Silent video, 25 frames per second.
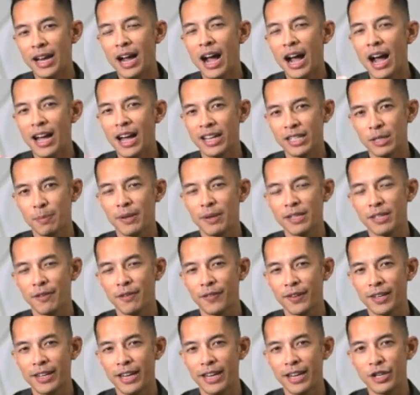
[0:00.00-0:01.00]
high
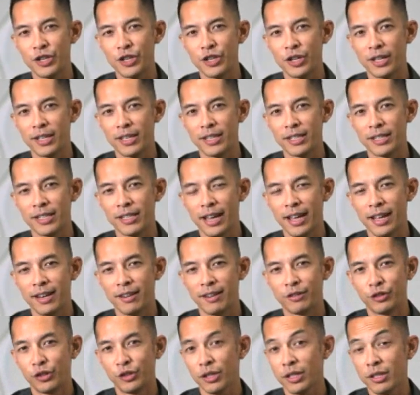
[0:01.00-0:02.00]
specifications,
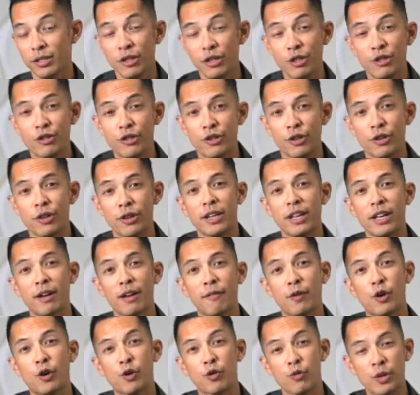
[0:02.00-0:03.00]
and just the journey
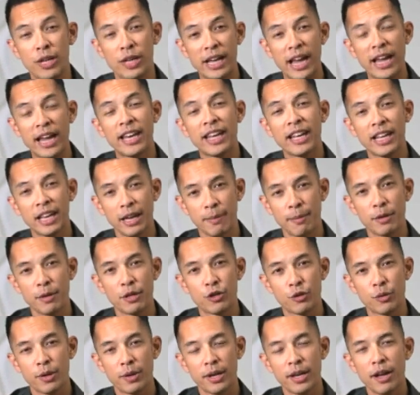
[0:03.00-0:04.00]
of creating
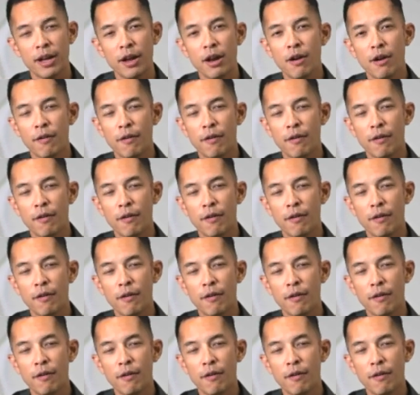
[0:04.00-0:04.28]
imagery